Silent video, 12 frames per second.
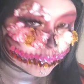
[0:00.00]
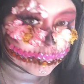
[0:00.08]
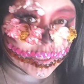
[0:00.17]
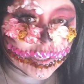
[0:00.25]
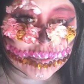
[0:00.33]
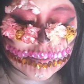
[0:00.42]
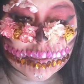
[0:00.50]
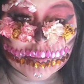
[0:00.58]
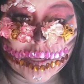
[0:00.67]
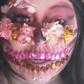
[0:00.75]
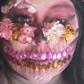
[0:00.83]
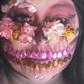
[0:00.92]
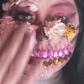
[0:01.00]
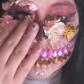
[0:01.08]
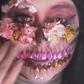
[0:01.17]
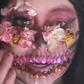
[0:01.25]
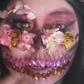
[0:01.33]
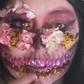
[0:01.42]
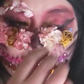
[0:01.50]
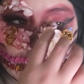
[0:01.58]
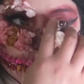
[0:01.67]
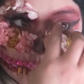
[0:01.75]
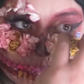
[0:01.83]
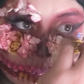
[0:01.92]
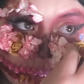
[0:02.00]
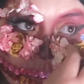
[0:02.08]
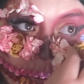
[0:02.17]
Because they do kind of